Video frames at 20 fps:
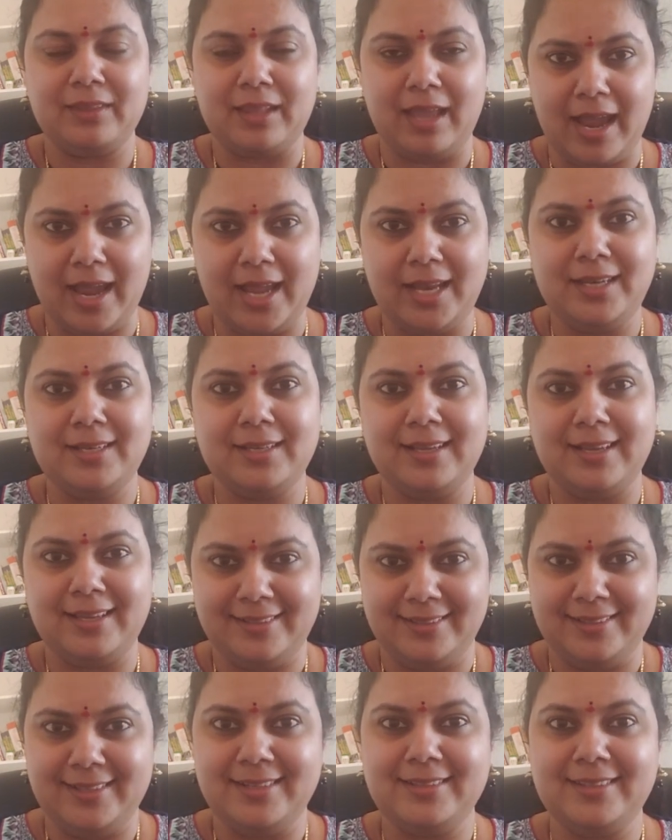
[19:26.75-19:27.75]
And
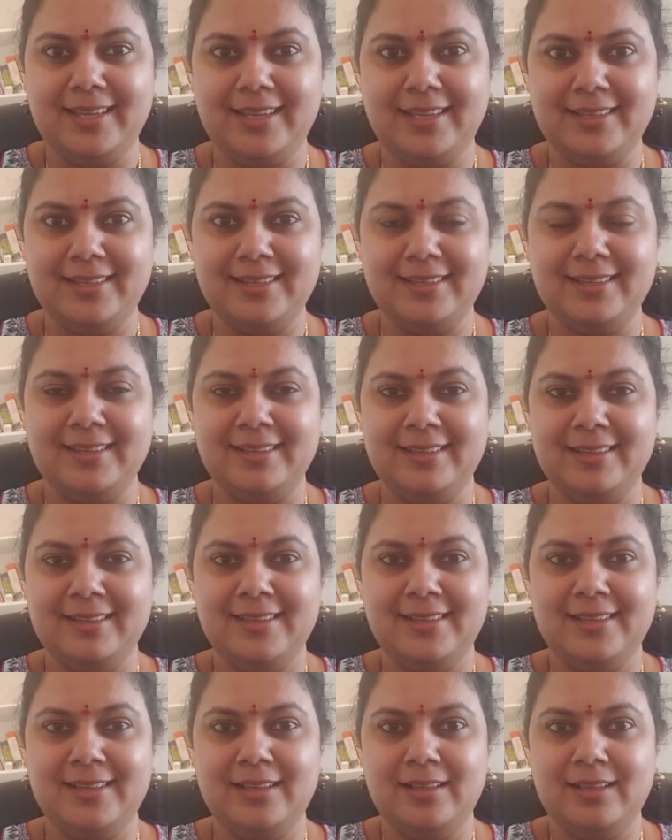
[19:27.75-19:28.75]
another thing,
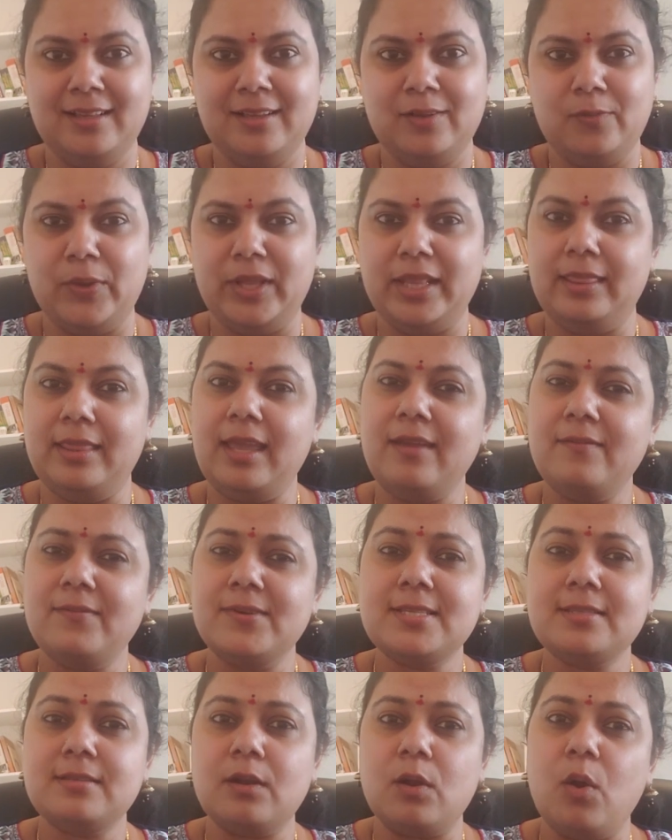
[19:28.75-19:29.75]
when
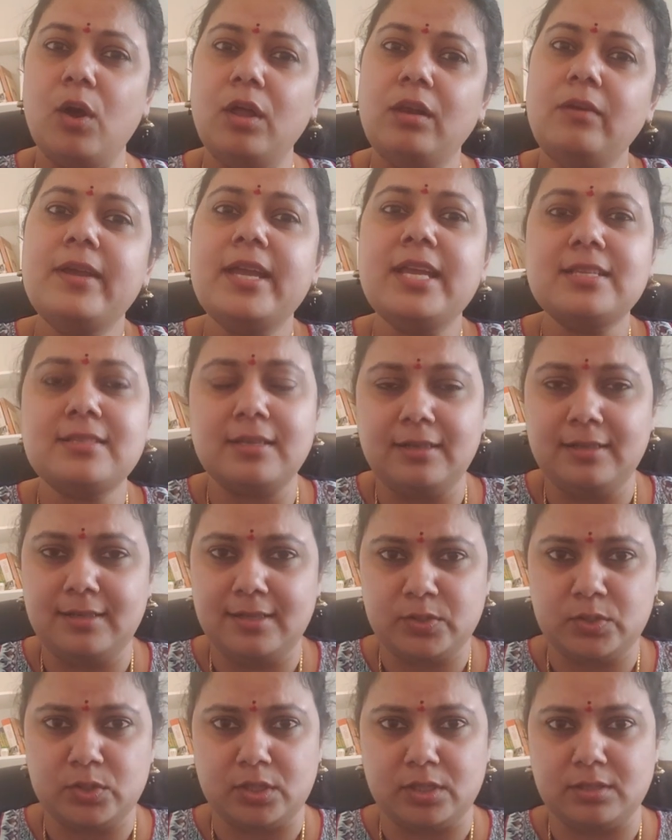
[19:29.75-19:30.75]
devas are always in
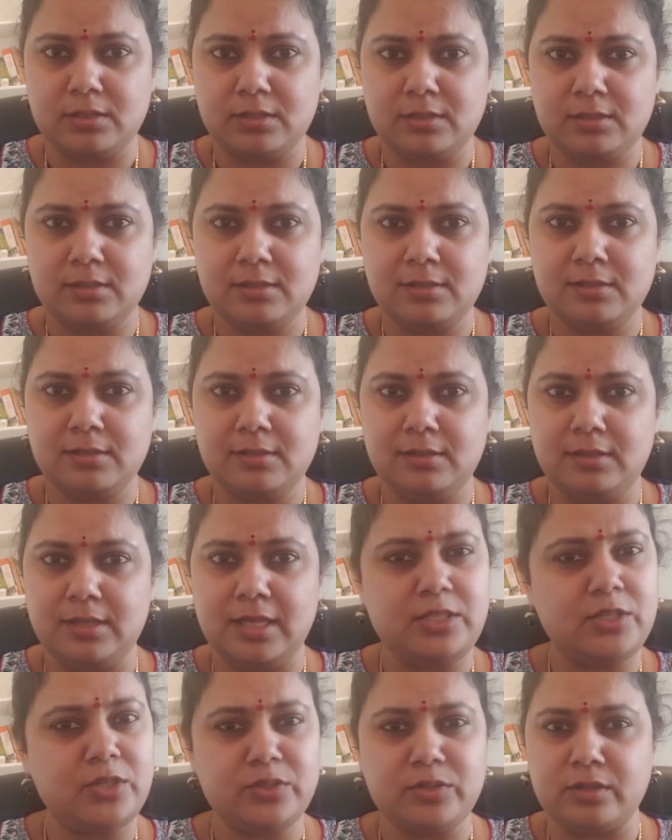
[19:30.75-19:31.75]
distress, they
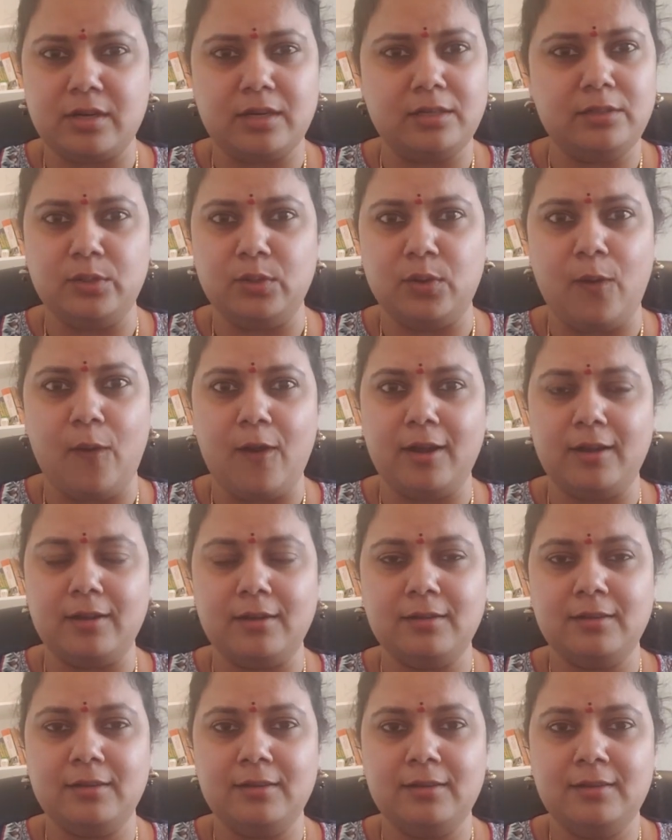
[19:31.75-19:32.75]
just run to God.
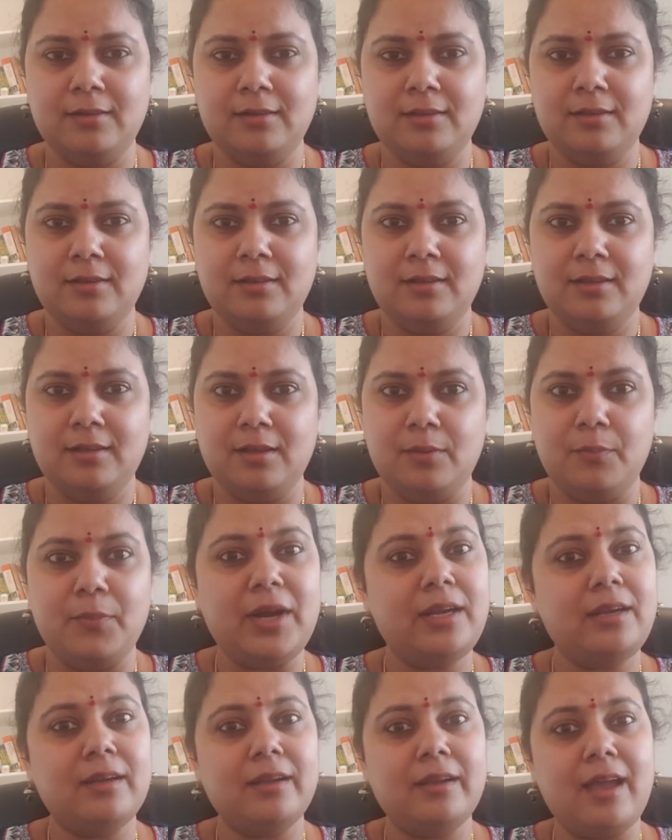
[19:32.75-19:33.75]

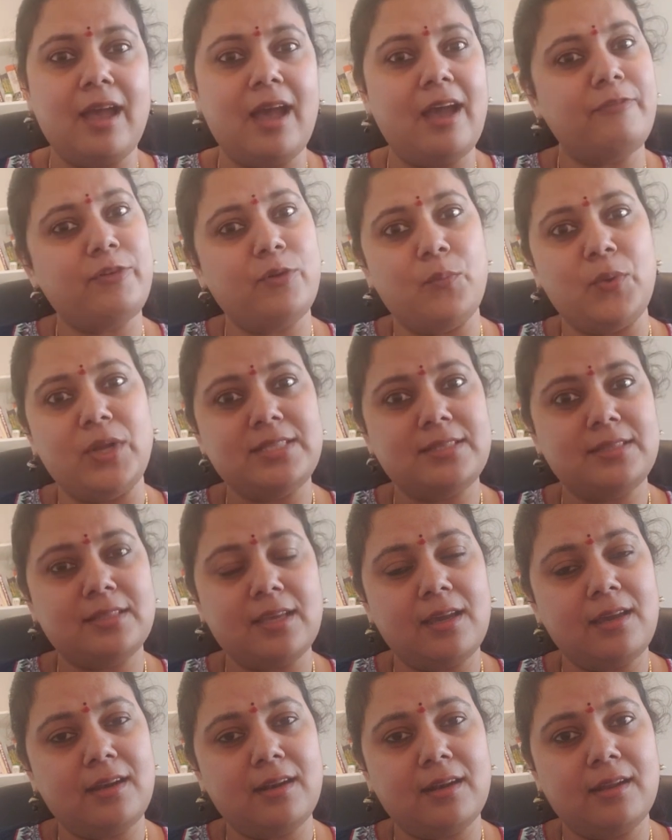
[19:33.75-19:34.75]
But after once
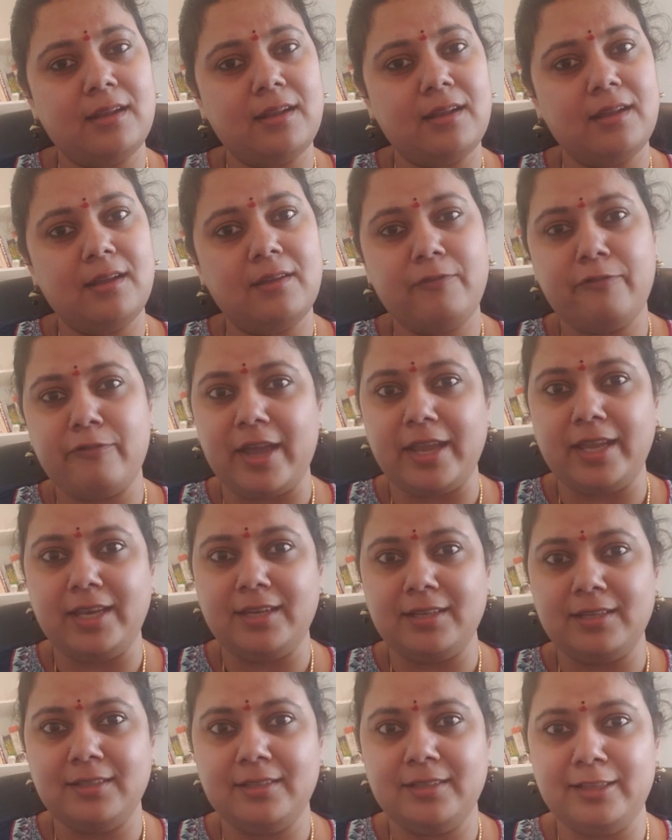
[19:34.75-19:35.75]
they are
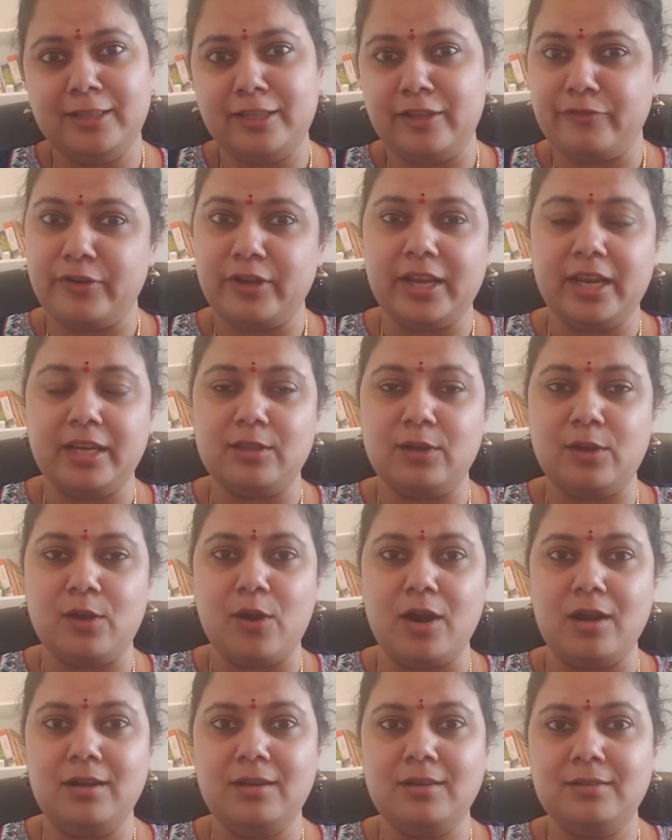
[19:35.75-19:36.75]
fine, they forget the
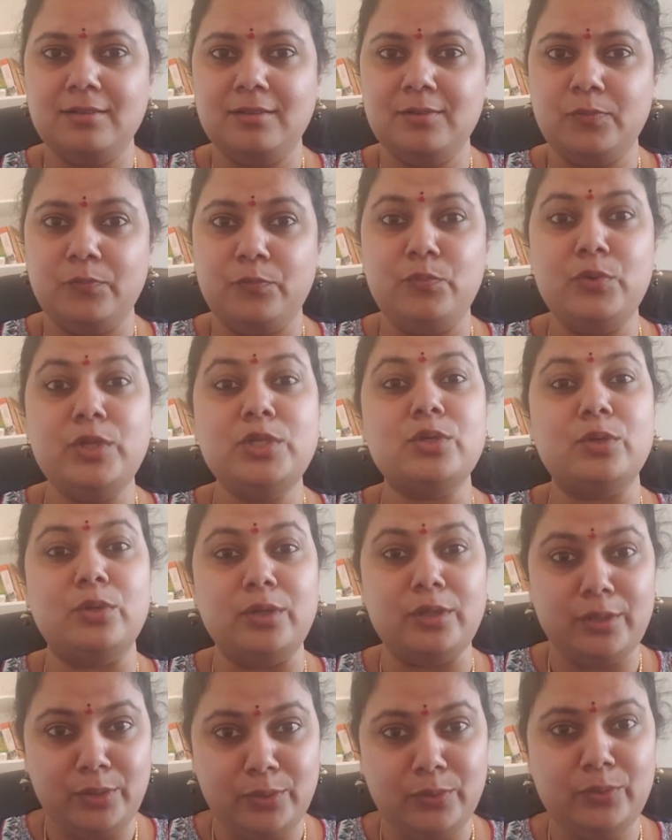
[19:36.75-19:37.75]
God. We
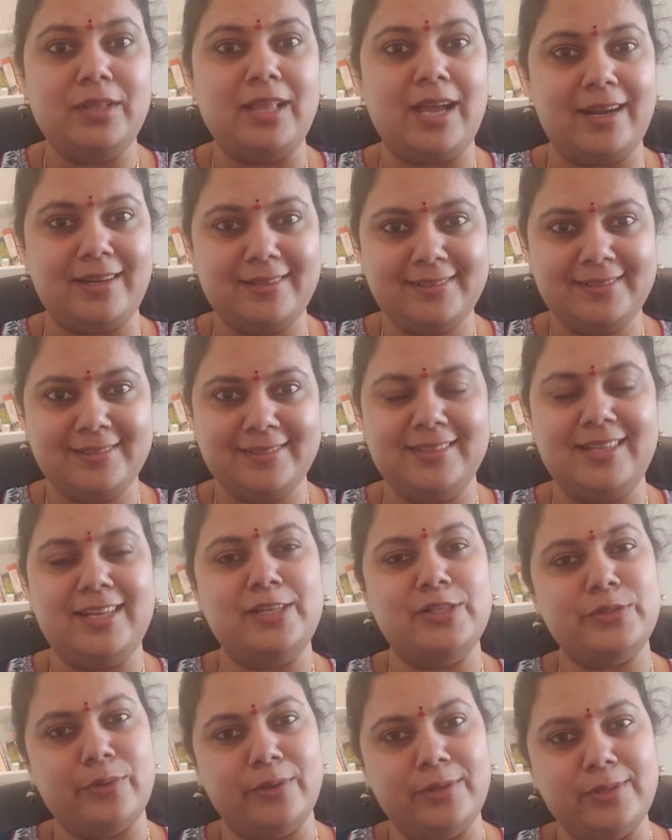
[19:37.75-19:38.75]
shouldn't do that. That
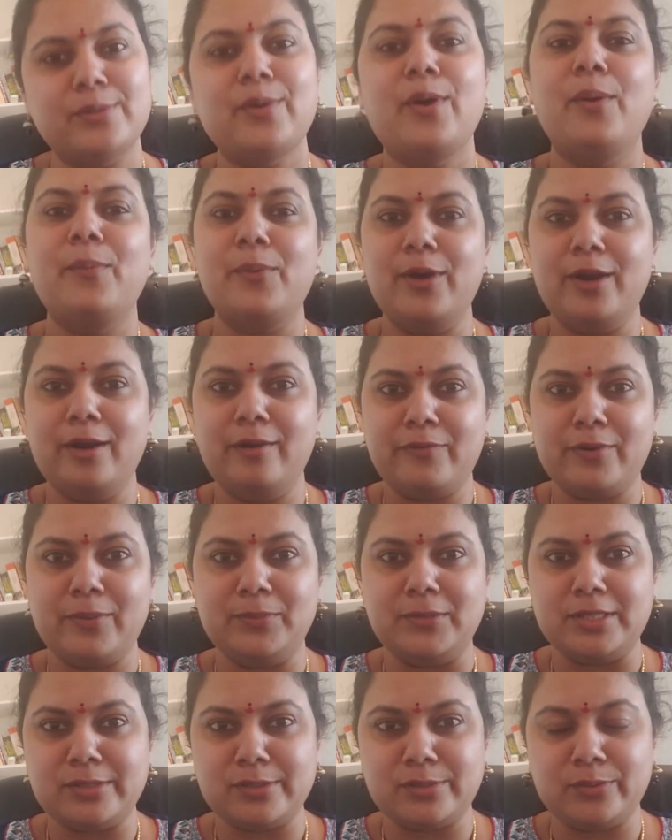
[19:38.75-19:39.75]
is also a moral from
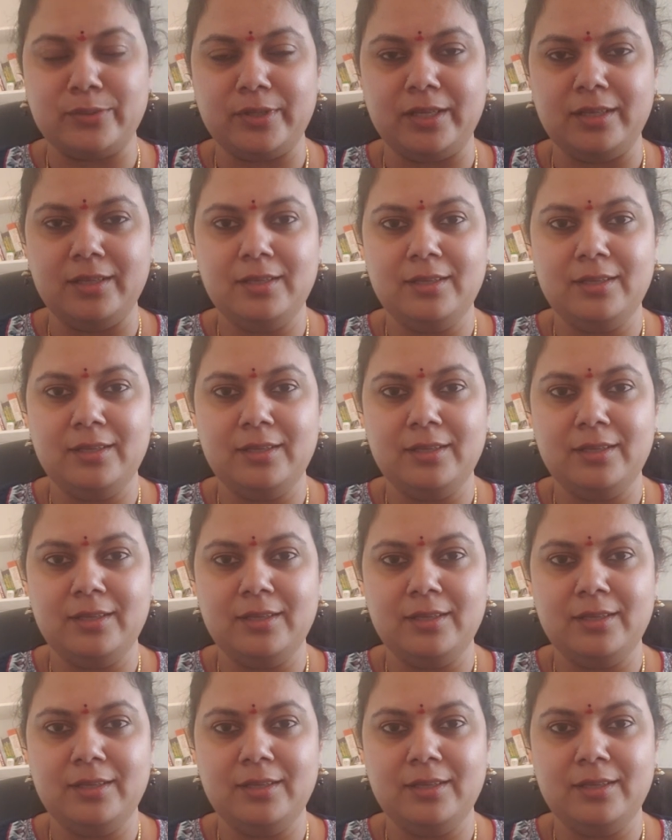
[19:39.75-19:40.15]
this story.